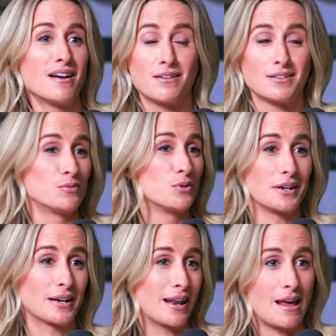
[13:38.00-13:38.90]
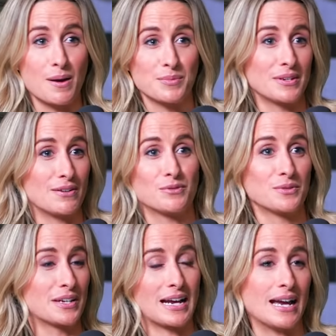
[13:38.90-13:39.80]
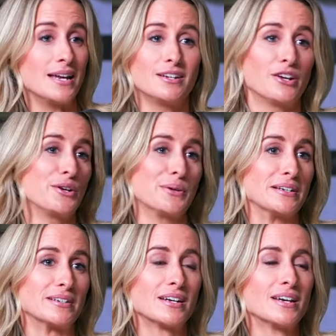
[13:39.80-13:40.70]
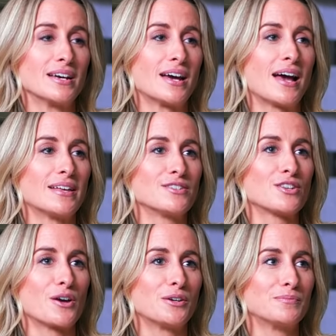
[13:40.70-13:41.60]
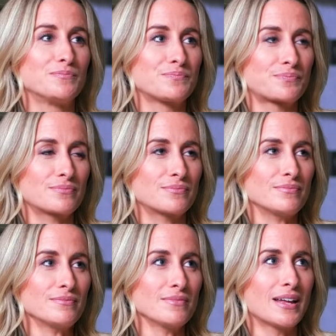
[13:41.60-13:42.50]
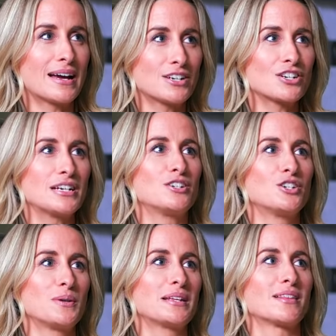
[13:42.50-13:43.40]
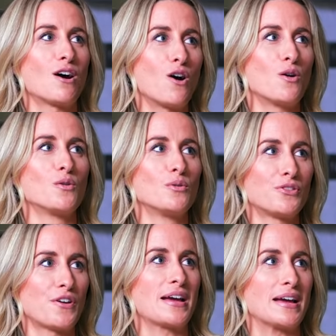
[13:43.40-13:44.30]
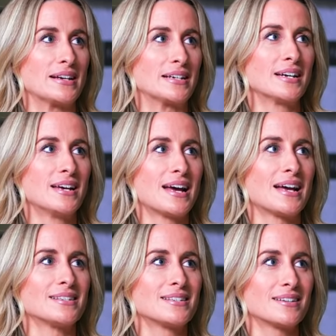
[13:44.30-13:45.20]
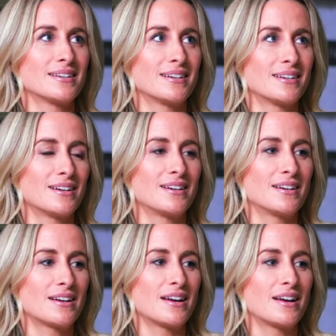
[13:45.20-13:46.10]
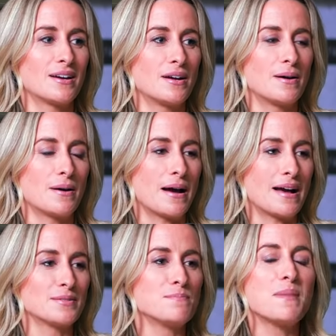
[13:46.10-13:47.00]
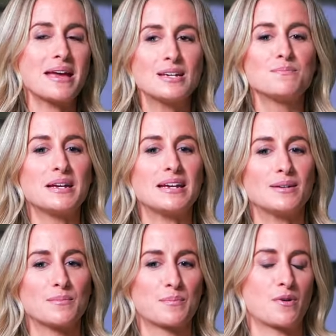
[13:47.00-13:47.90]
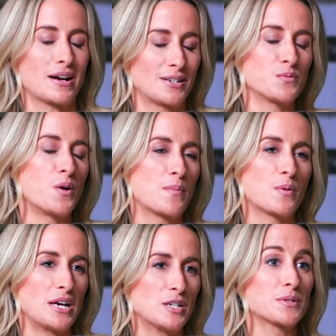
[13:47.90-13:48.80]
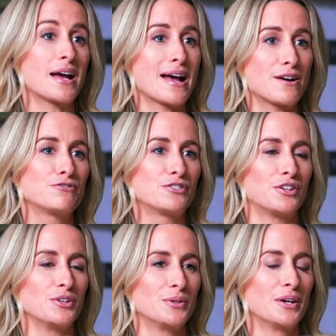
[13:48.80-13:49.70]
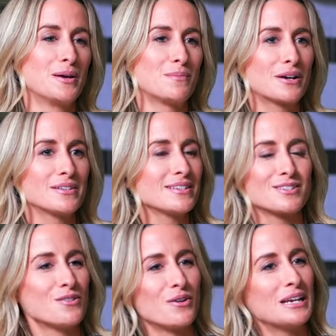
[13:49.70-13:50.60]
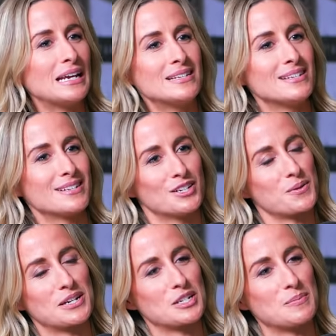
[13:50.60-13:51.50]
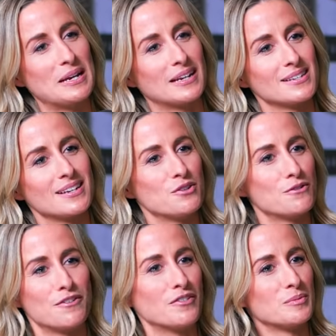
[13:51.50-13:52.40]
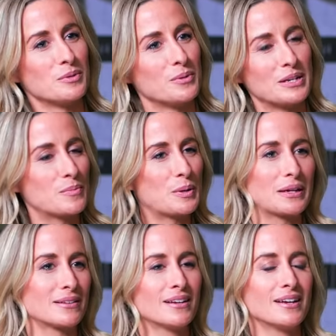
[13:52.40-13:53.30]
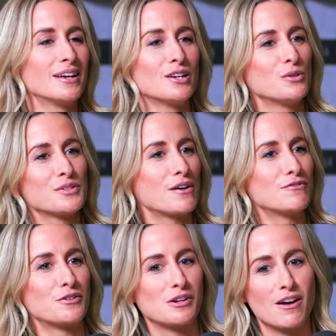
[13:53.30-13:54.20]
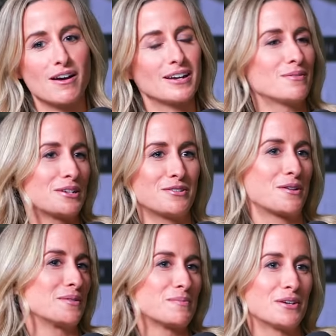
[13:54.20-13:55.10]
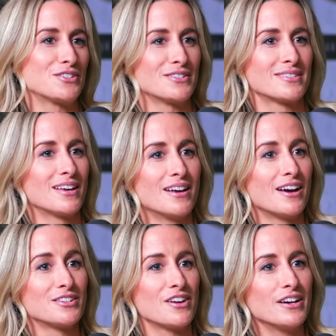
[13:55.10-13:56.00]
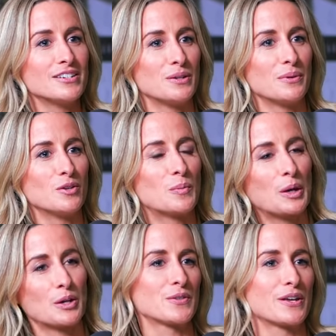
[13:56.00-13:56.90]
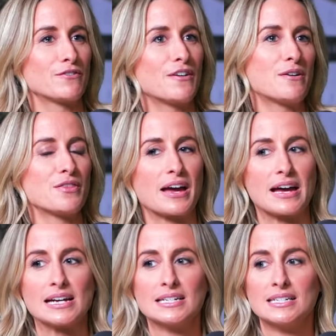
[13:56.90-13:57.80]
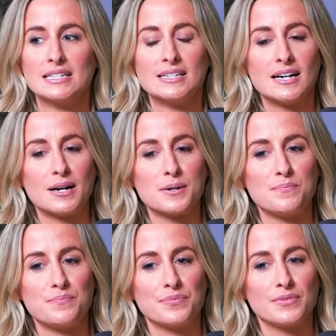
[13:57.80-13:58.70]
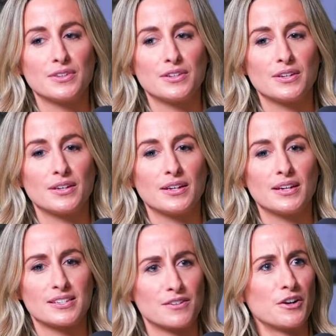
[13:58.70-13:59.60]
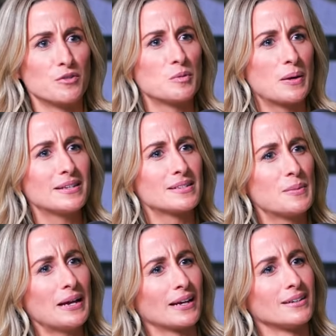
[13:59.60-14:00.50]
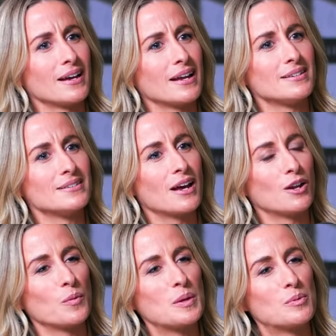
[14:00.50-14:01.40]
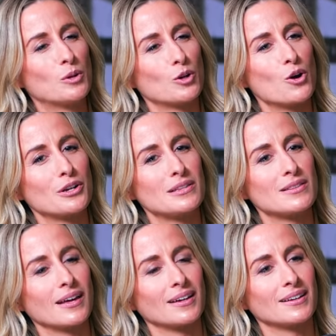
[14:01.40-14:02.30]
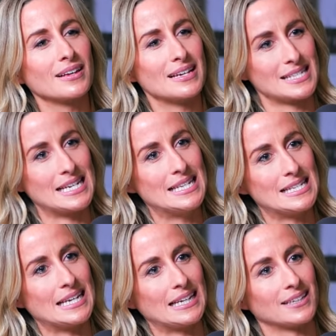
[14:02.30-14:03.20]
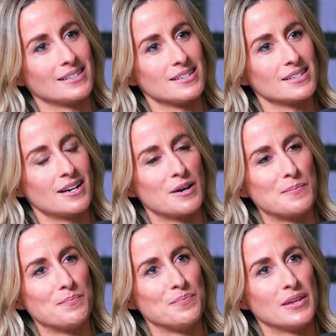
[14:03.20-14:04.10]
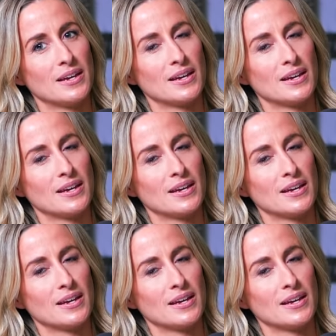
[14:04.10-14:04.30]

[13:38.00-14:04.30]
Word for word: it's all going to collapse and everyone's going to hate you. And and so actually doing the whole thing has has made me practice what I preach because I have to, because it's not an easy situation to be in, is it? You're vulnerable when you're putting yourself online, or you know, as much as as I do, when you're putting yourself out there, um, it's a vulnerable place to be. And and a lot of people look on and think it's easy and um